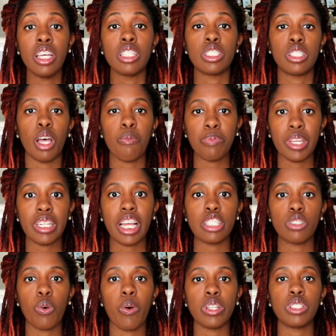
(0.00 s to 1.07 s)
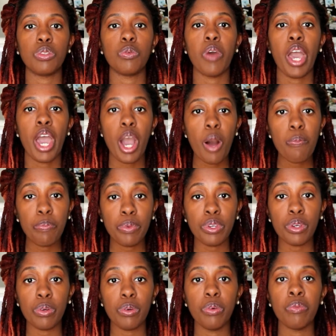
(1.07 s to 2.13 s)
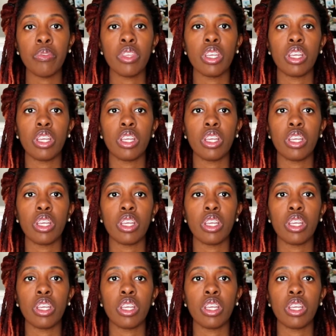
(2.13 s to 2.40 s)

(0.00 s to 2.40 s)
something that's going to help you